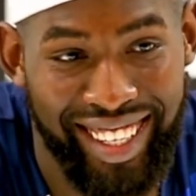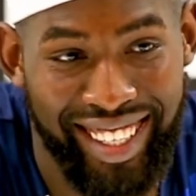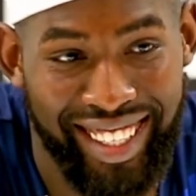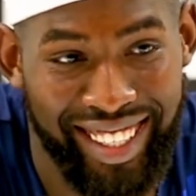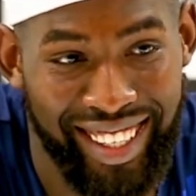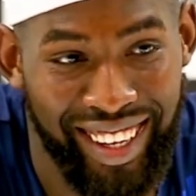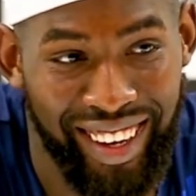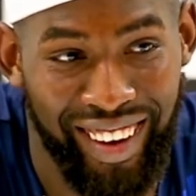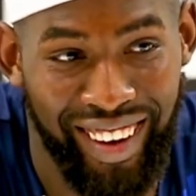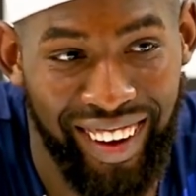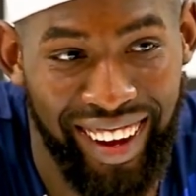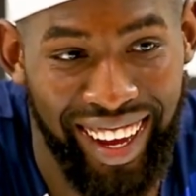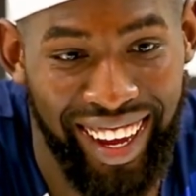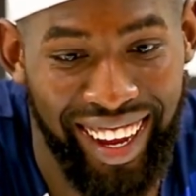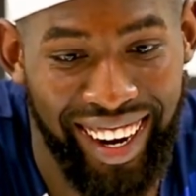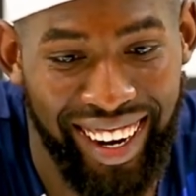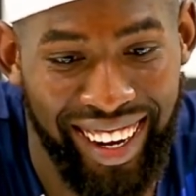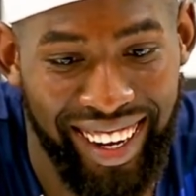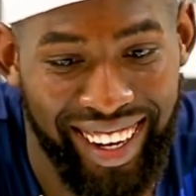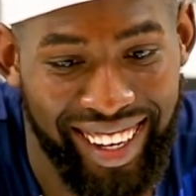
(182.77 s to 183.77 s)
So,
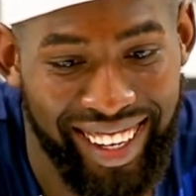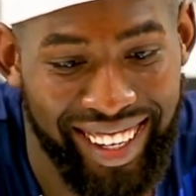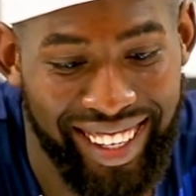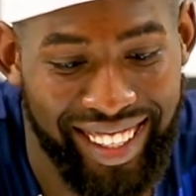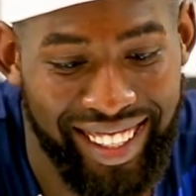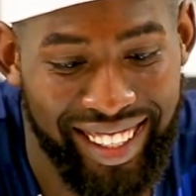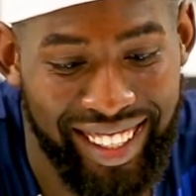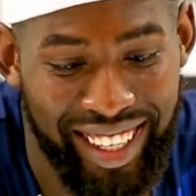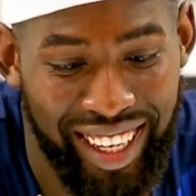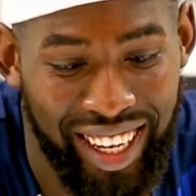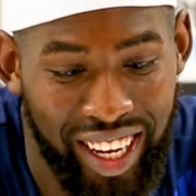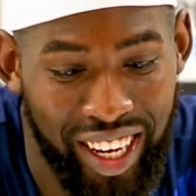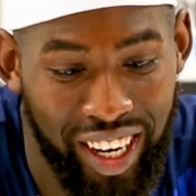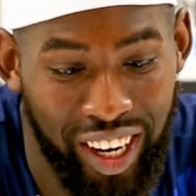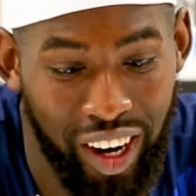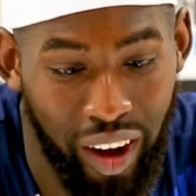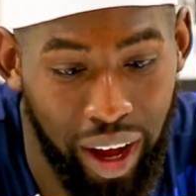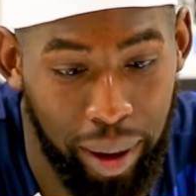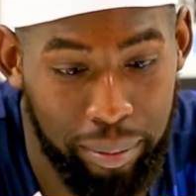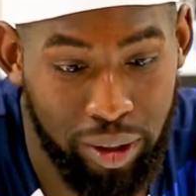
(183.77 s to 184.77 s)
and,
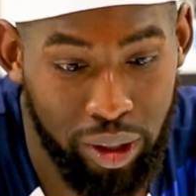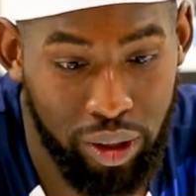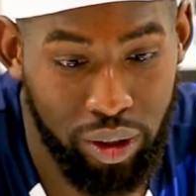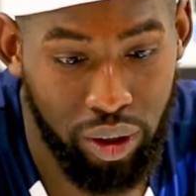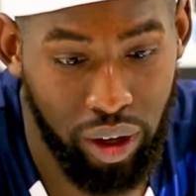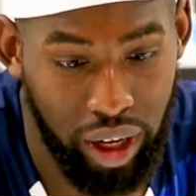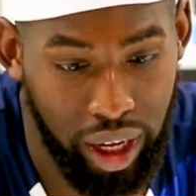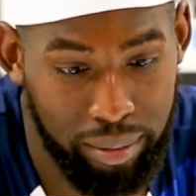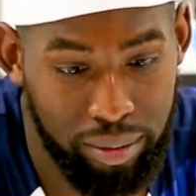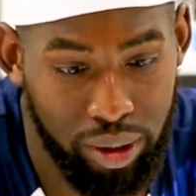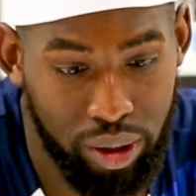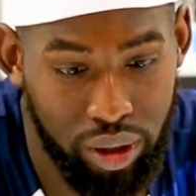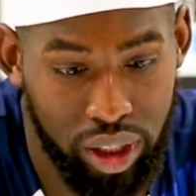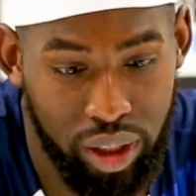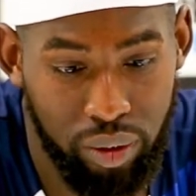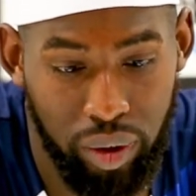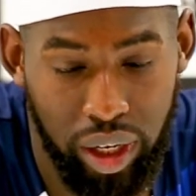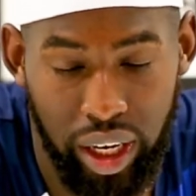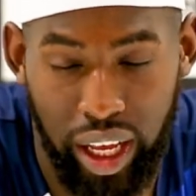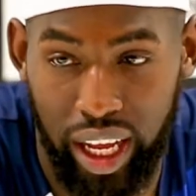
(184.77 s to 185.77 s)
you know, Abdul,
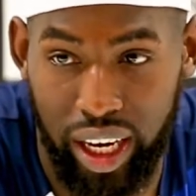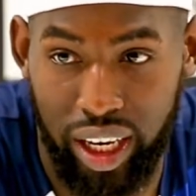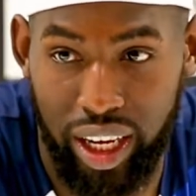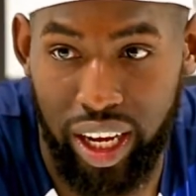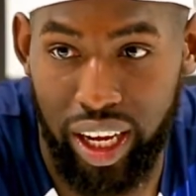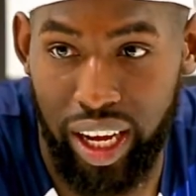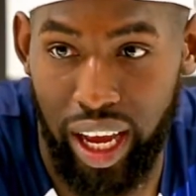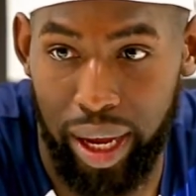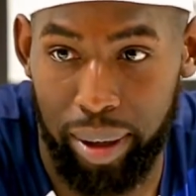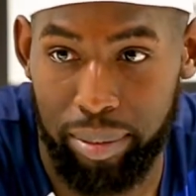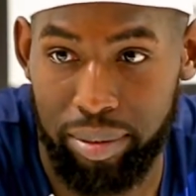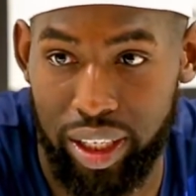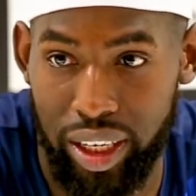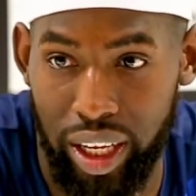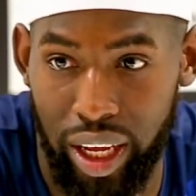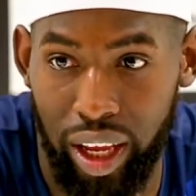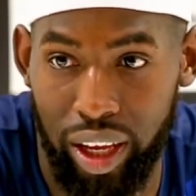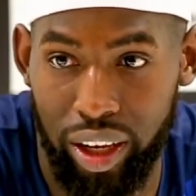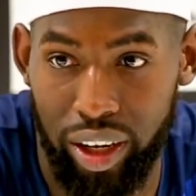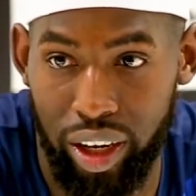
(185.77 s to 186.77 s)
he really had a good game
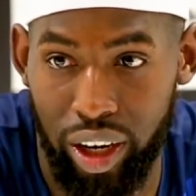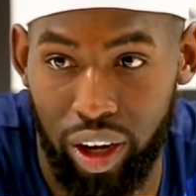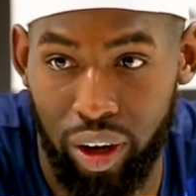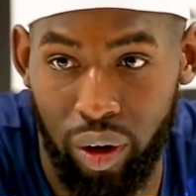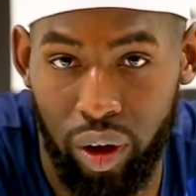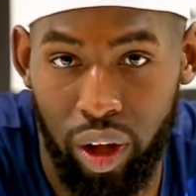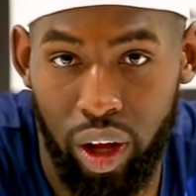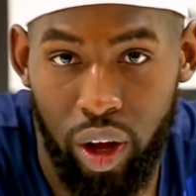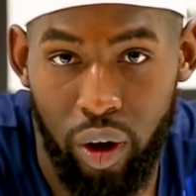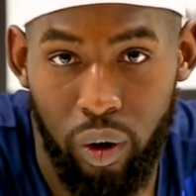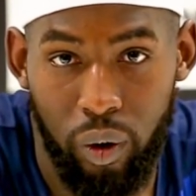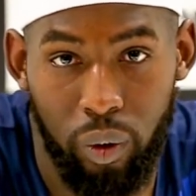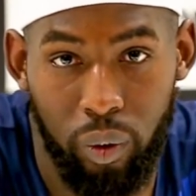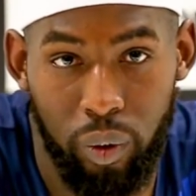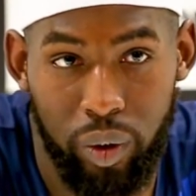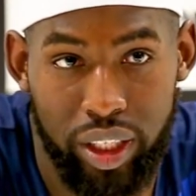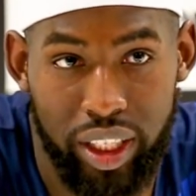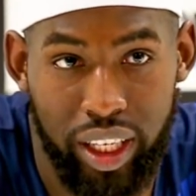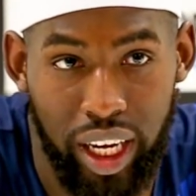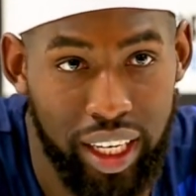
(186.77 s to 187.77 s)
today, you know.
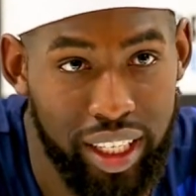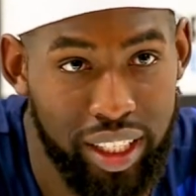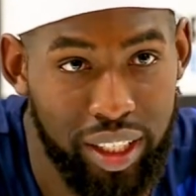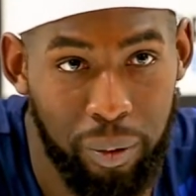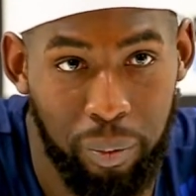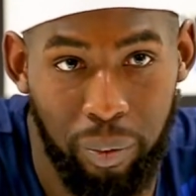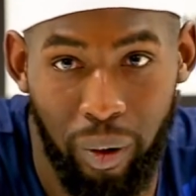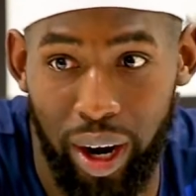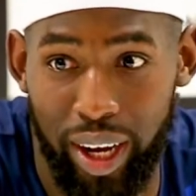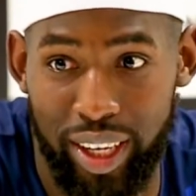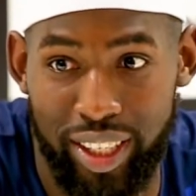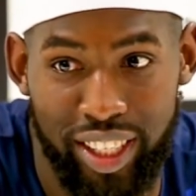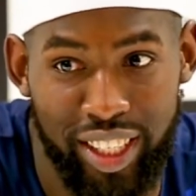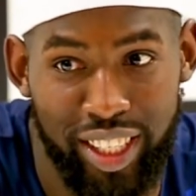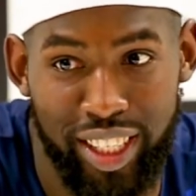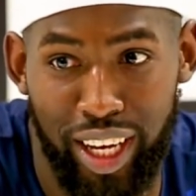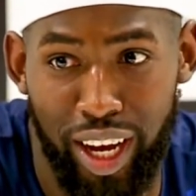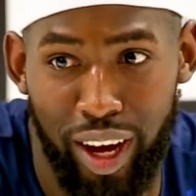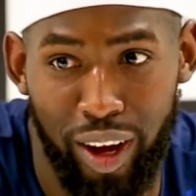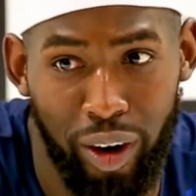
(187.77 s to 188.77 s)
We was kind of surprised to
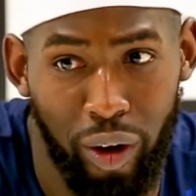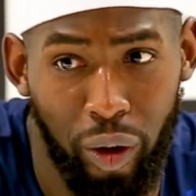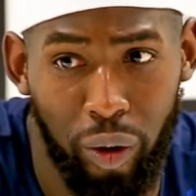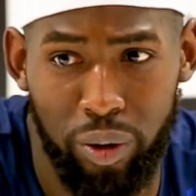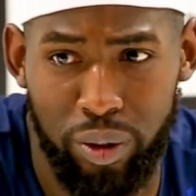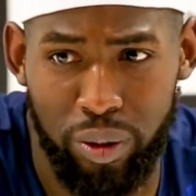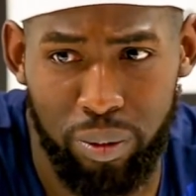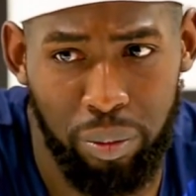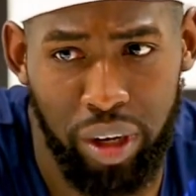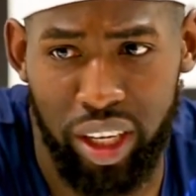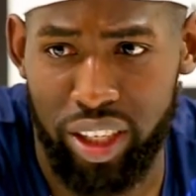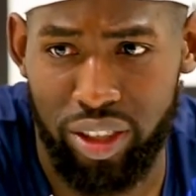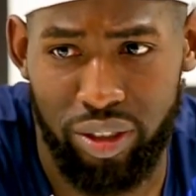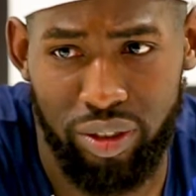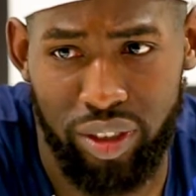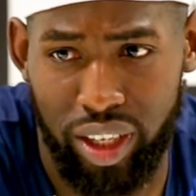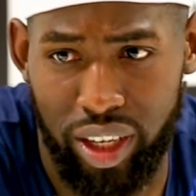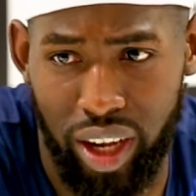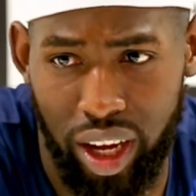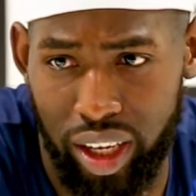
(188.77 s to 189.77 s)
see all those
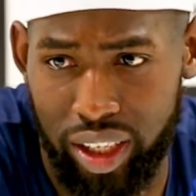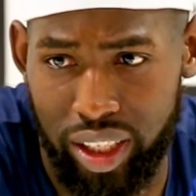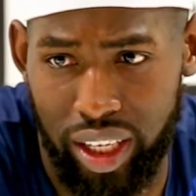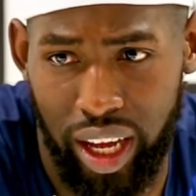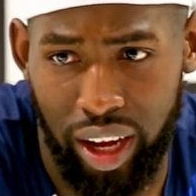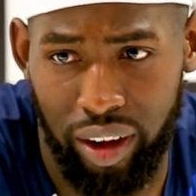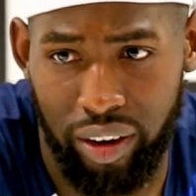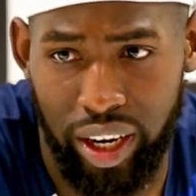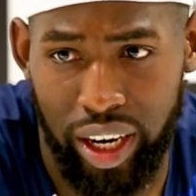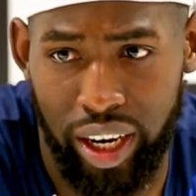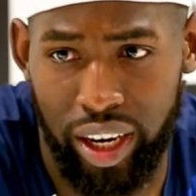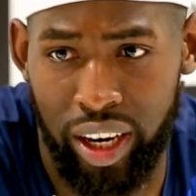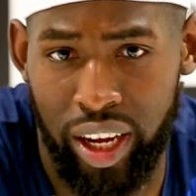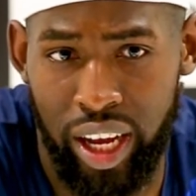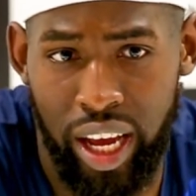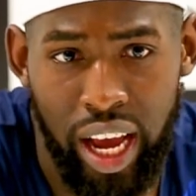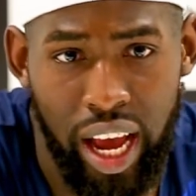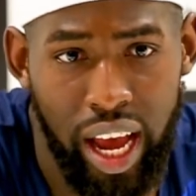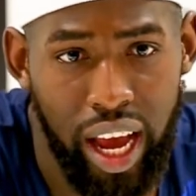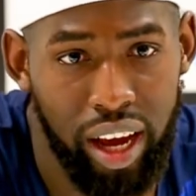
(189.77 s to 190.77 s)
monstrous dunks down there.
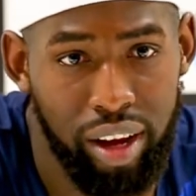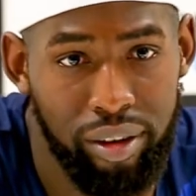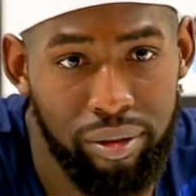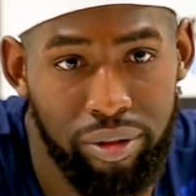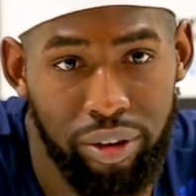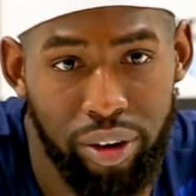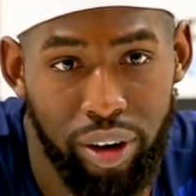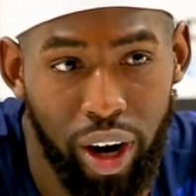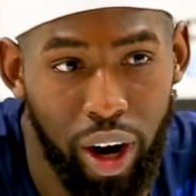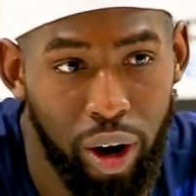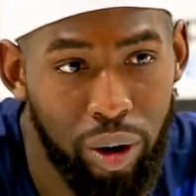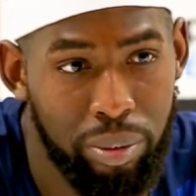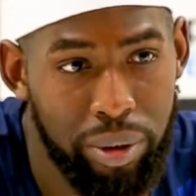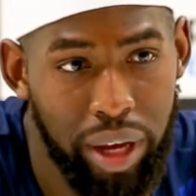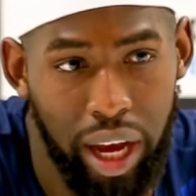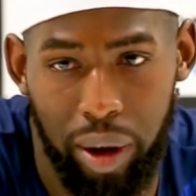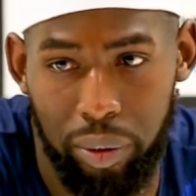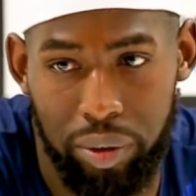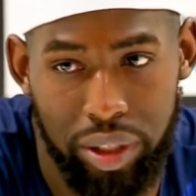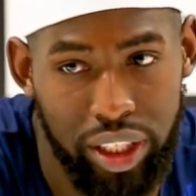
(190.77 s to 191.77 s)
And for
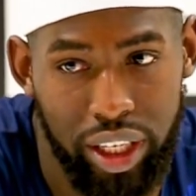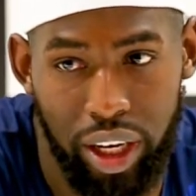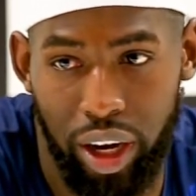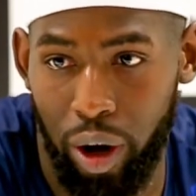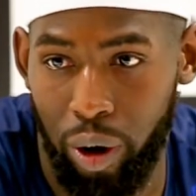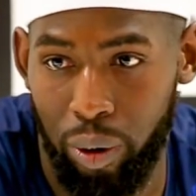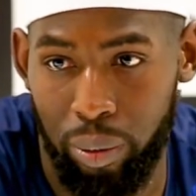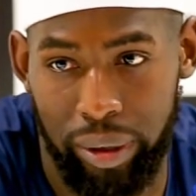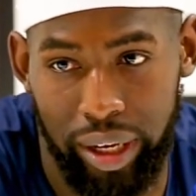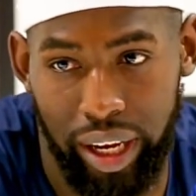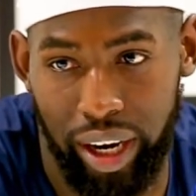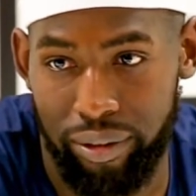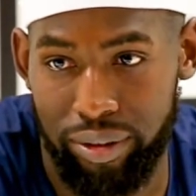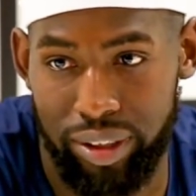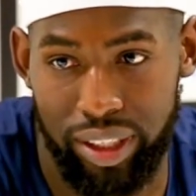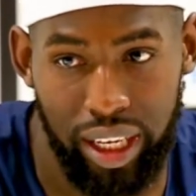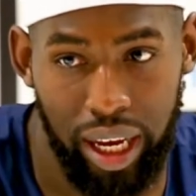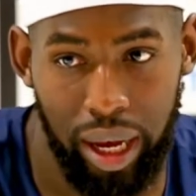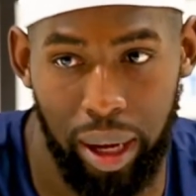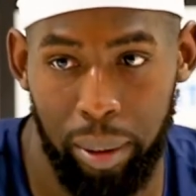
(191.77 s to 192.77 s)
Obi, I always tell Obi,
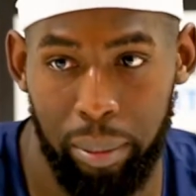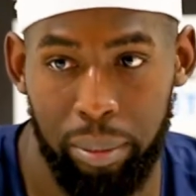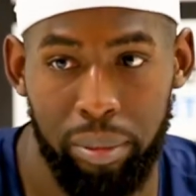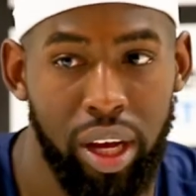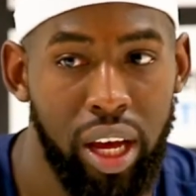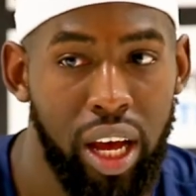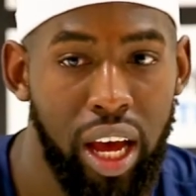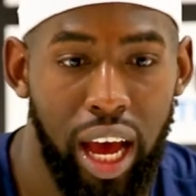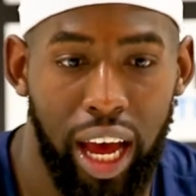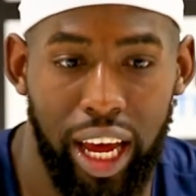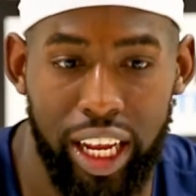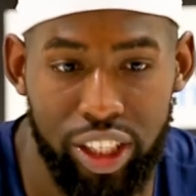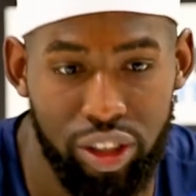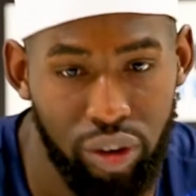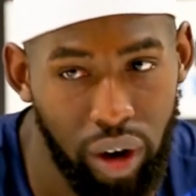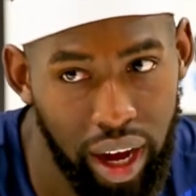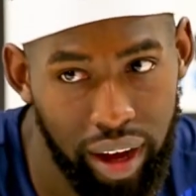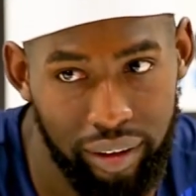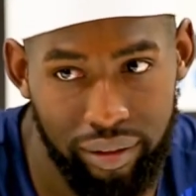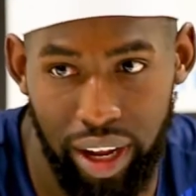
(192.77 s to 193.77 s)
every time I
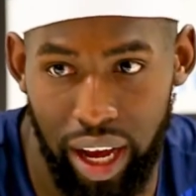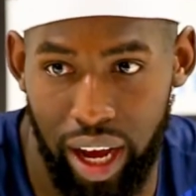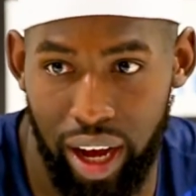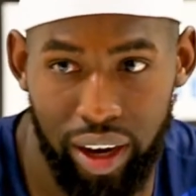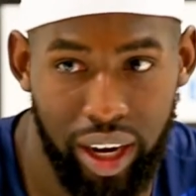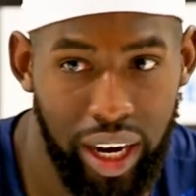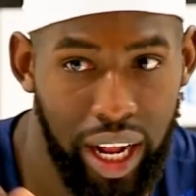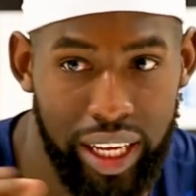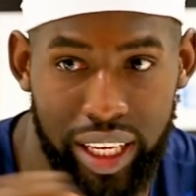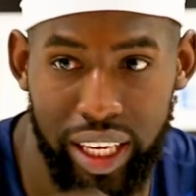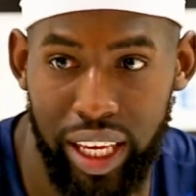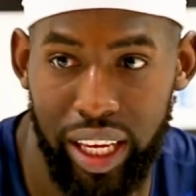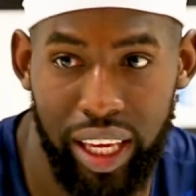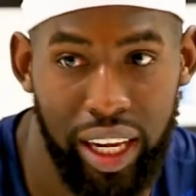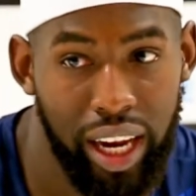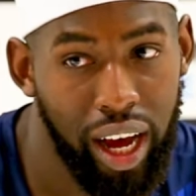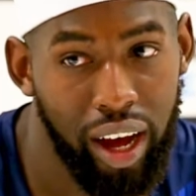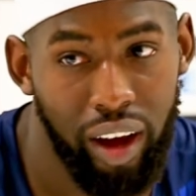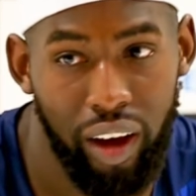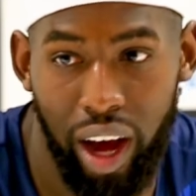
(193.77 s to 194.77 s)
drive down and I kick
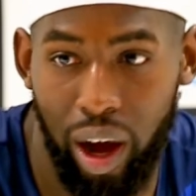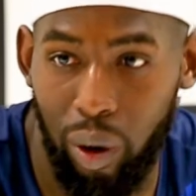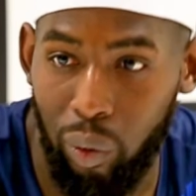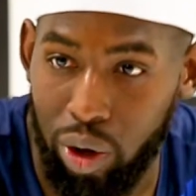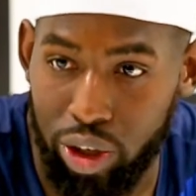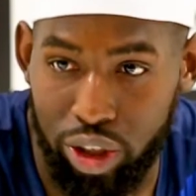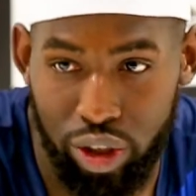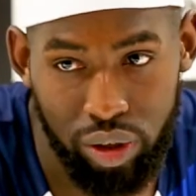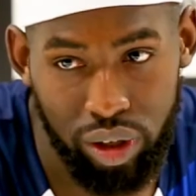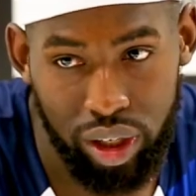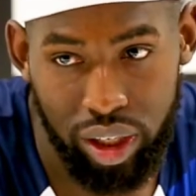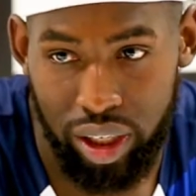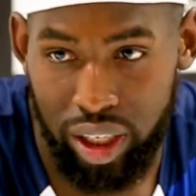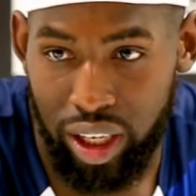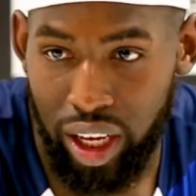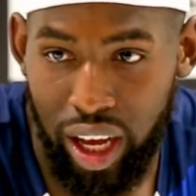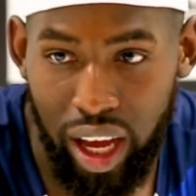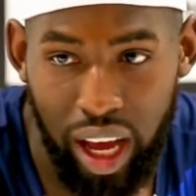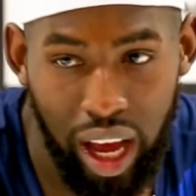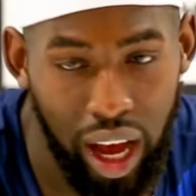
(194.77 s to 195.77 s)
it out, I want you to